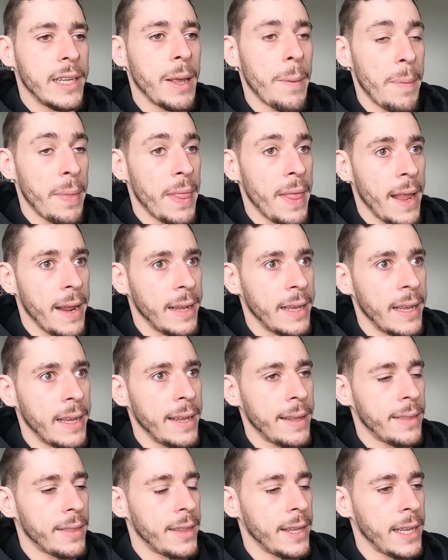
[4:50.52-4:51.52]
I kept
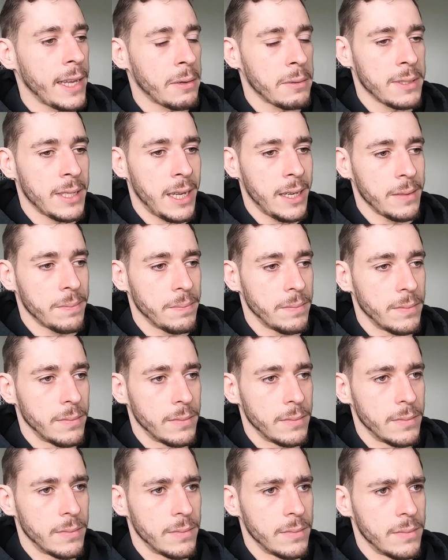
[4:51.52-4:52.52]
thinking and thinking, I was like,
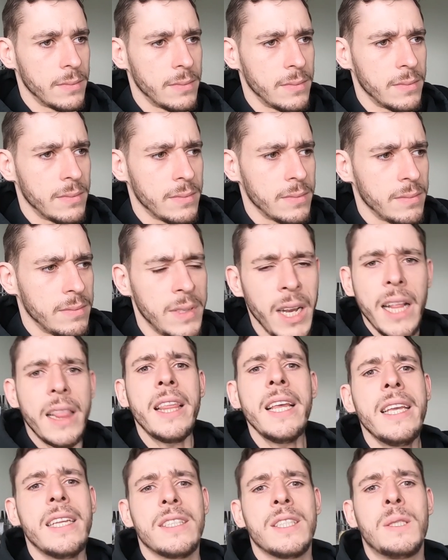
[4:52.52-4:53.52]

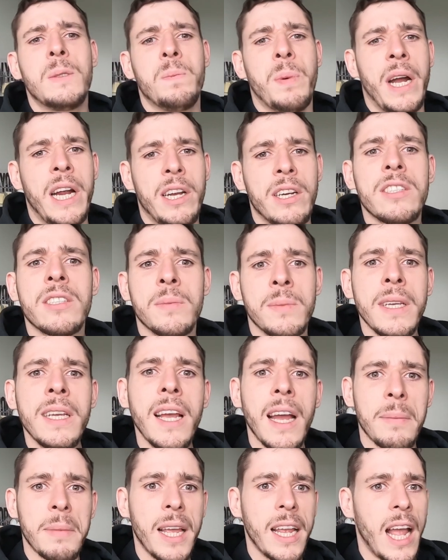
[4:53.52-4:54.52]
nothing inspires
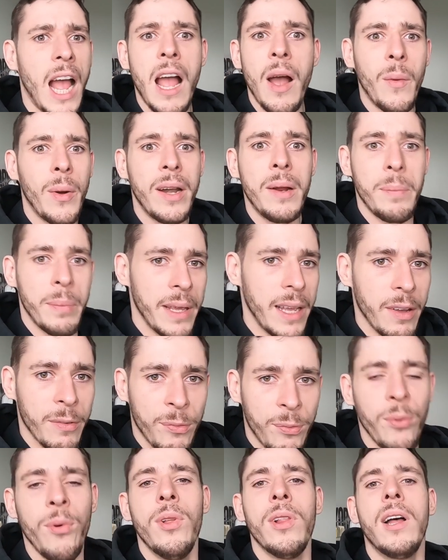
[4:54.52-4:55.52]
me. I'm like, I want to be a
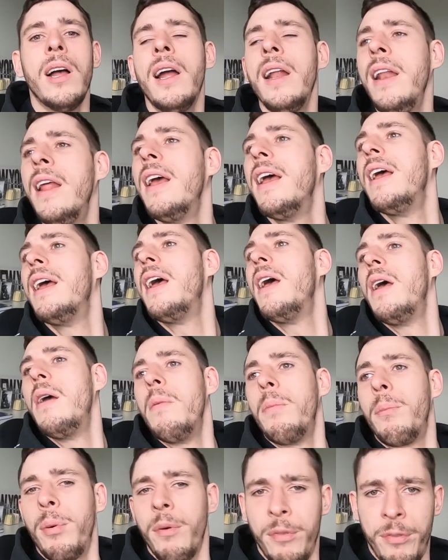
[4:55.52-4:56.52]
full on
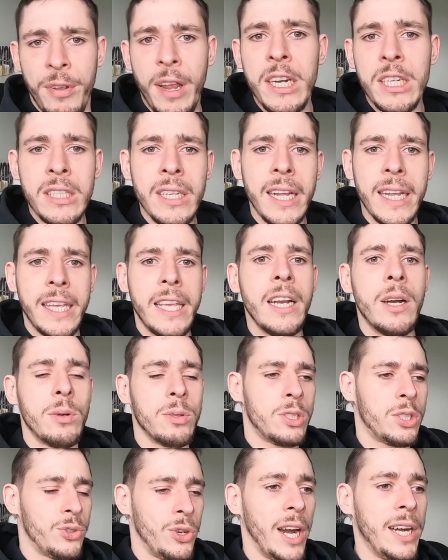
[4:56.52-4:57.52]
professional like, you know,
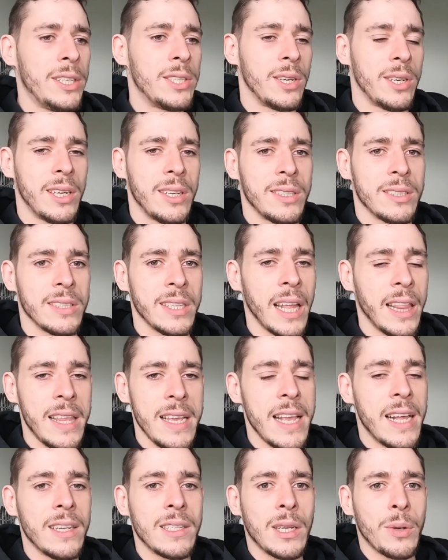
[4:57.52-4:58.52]
instructor. There's
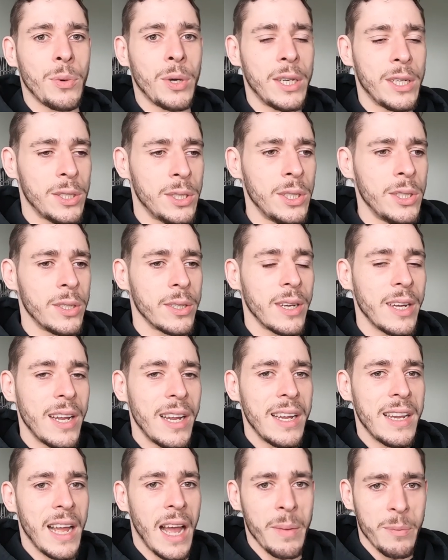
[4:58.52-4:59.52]
nothing else I want to do.
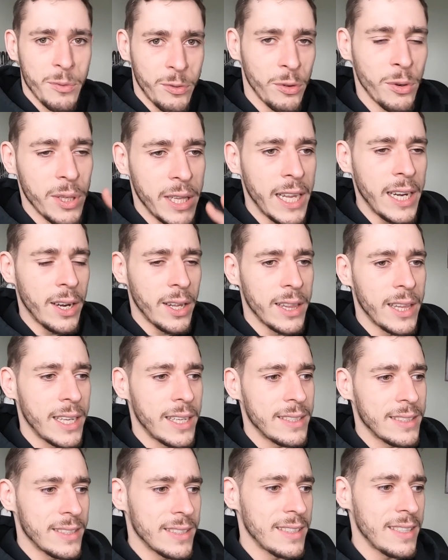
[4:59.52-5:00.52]
I'm full in on
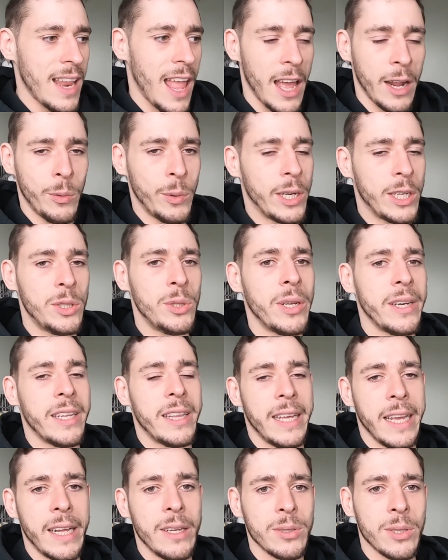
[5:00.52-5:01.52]
this. I don't want to do
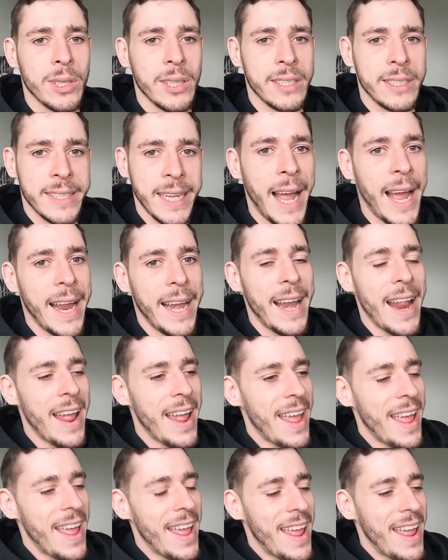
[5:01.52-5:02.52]
anything else on the side.
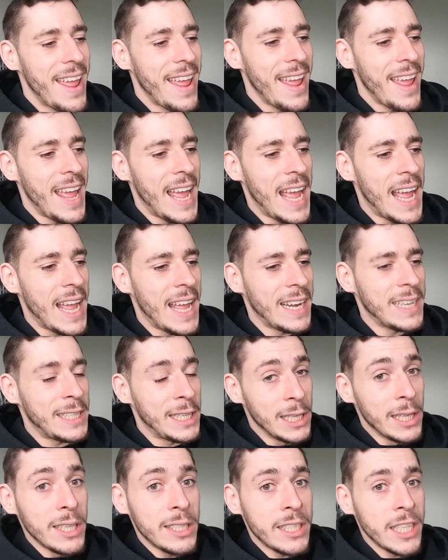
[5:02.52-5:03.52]
And
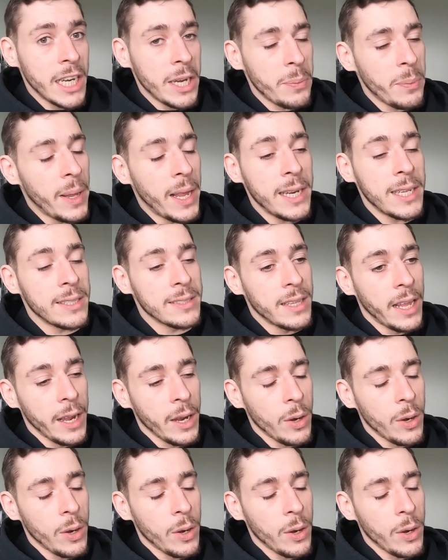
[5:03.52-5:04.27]
he listened to me and he's